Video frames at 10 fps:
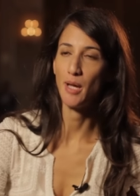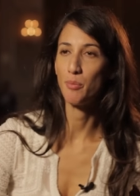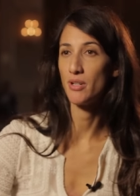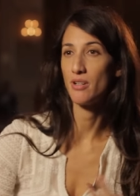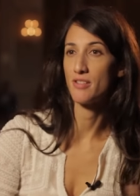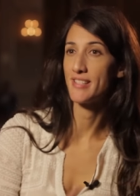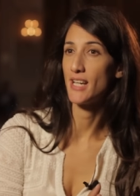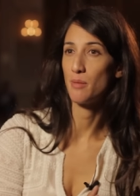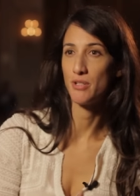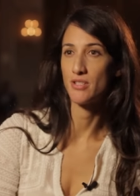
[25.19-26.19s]
I put it on the
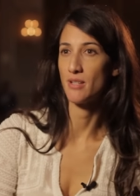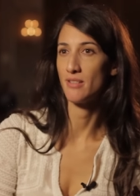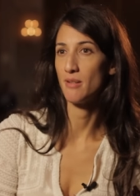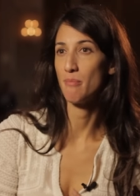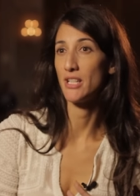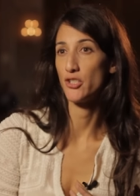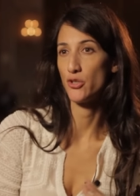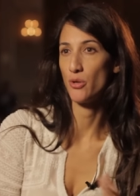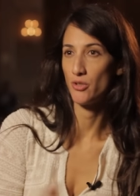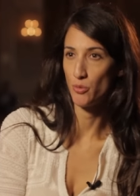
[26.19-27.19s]
side because I didn't manage
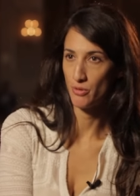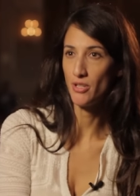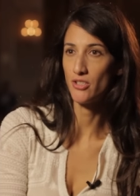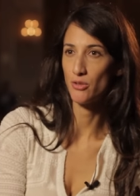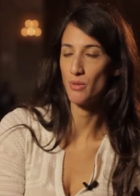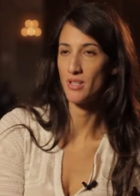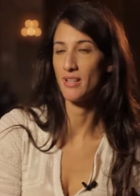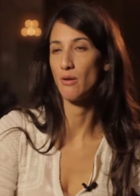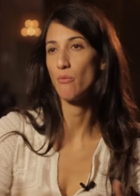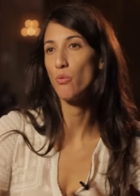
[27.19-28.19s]
to go into production with
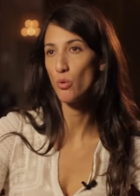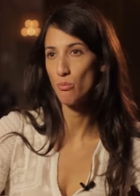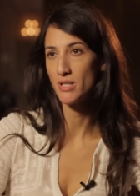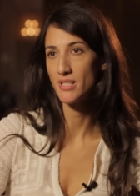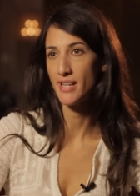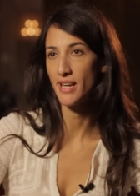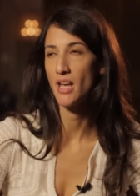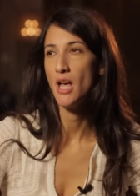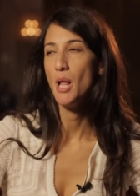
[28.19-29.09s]
it, and, and wrote Mustang.